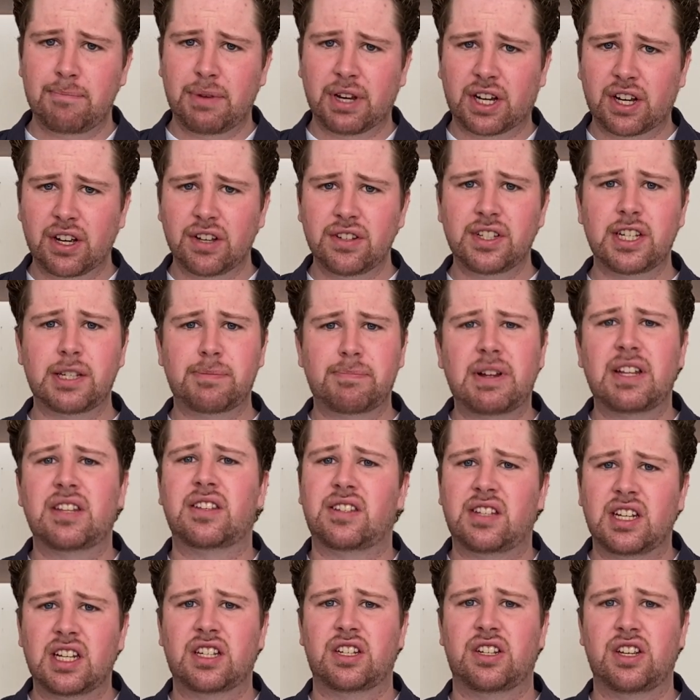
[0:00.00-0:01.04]
because it's
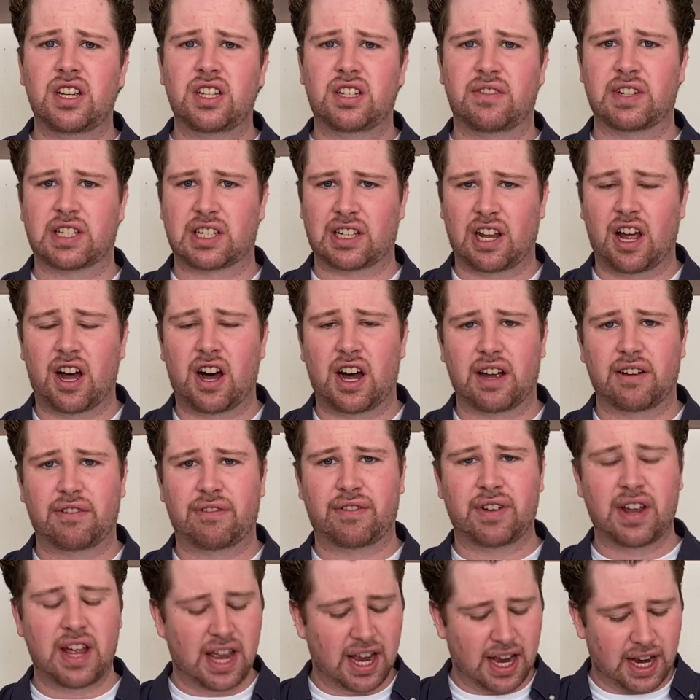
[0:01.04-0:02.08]
spent 6 years of its
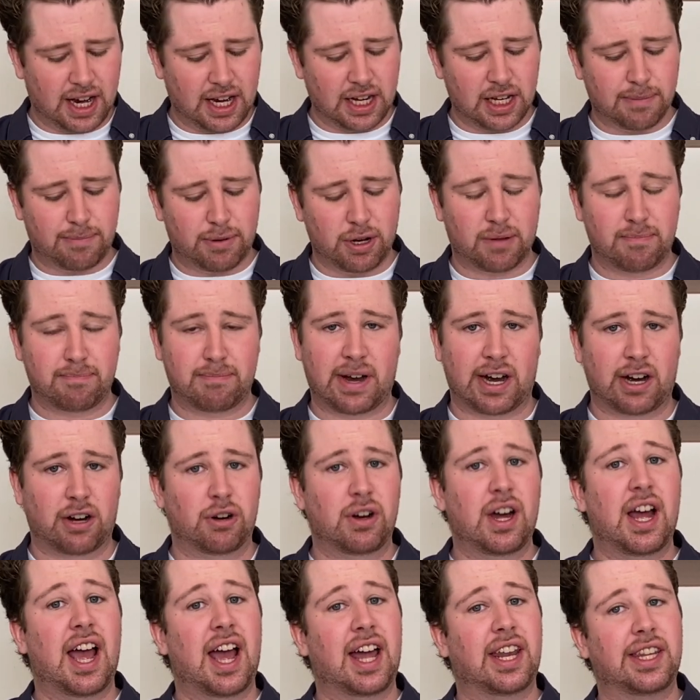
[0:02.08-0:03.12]
life in the bourbon
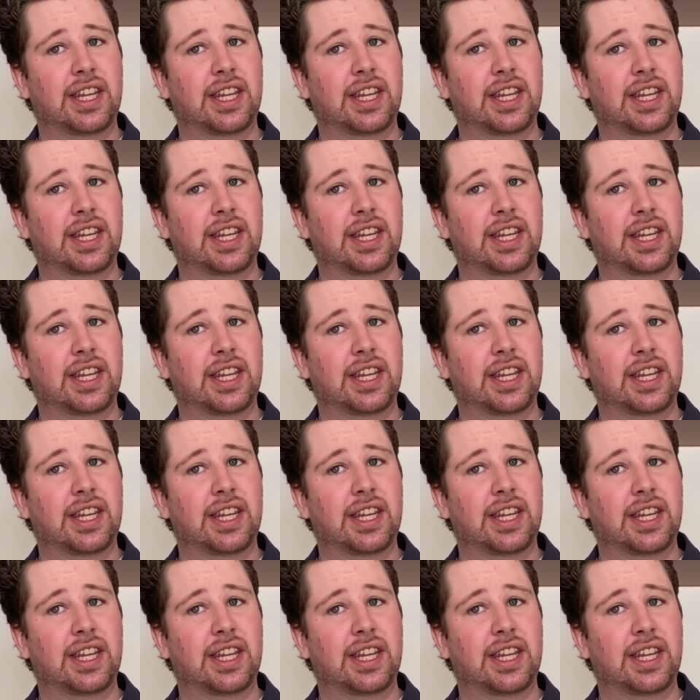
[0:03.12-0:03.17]
barrel,